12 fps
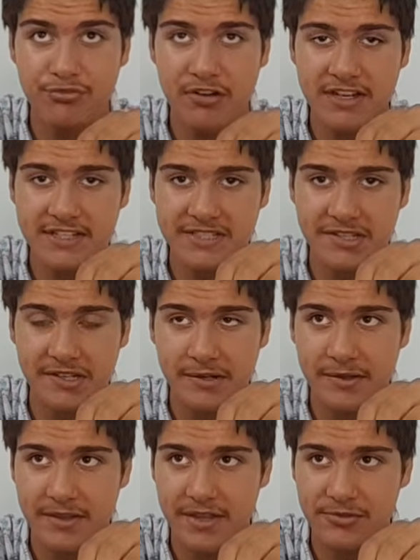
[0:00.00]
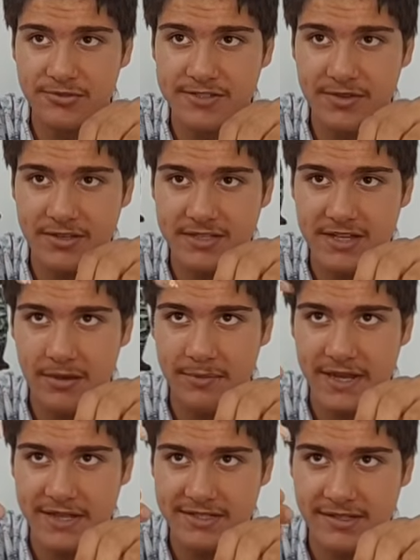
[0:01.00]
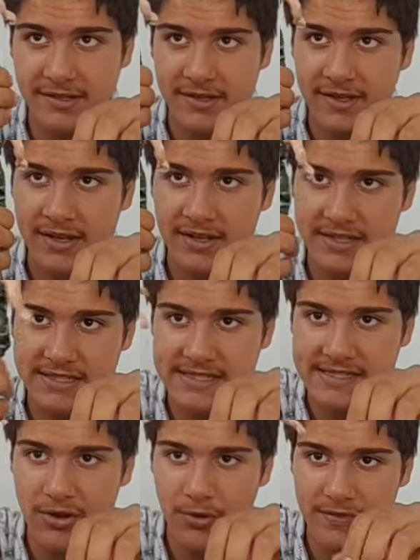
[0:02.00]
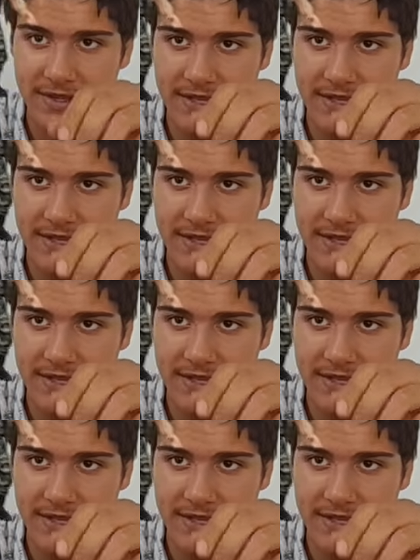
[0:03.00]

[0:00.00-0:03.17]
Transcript: Predator and then also the Terminator. Because he's got